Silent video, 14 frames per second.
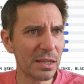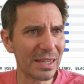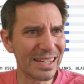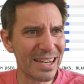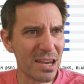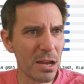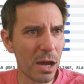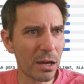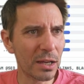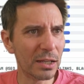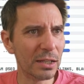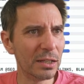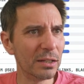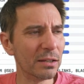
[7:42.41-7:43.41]
There's
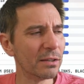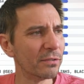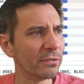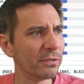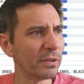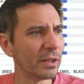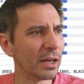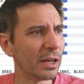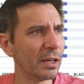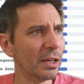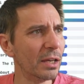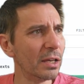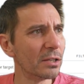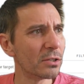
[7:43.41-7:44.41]
9 for that.
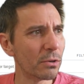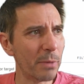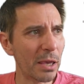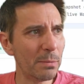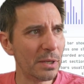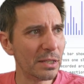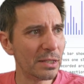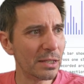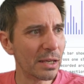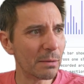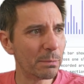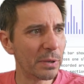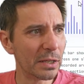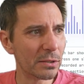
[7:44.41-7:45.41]
So maybe it did
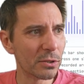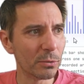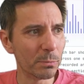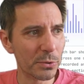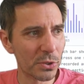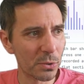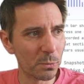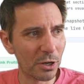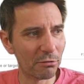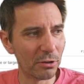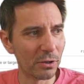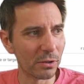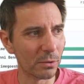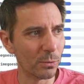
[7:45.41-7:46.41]
get picked up somewhere
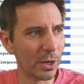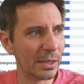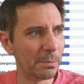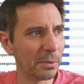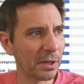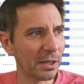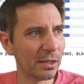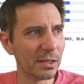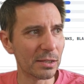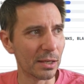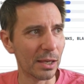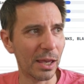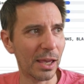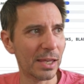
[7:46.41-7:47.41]
along the way by
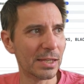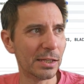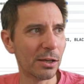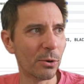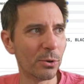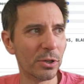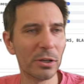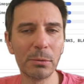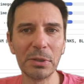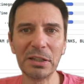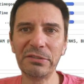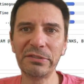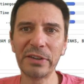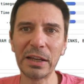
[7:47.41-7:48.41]
this SEO
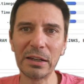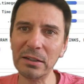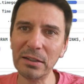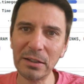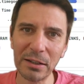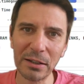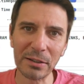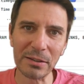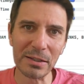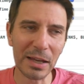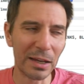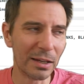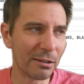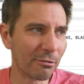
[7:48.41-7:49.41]
anomaly fella on
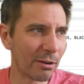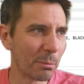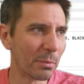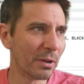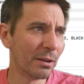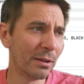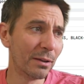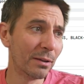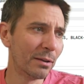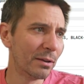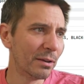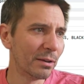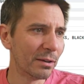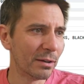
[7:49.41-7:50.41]
Telegram.
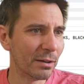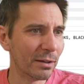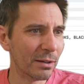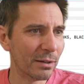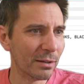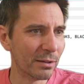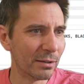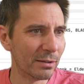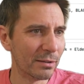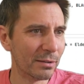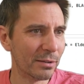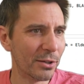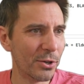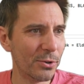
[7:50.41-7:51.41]

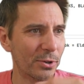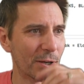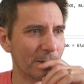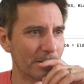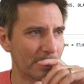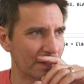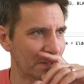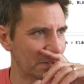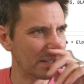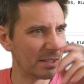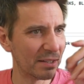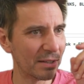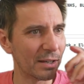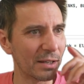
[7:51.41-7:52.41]
Who knows?
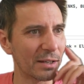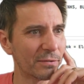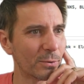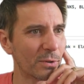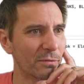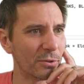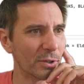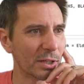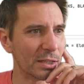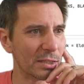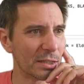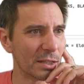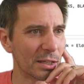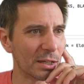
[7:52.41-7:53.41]
I'd have to have a look
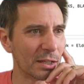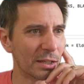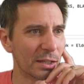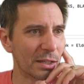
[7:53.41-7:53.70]
into that.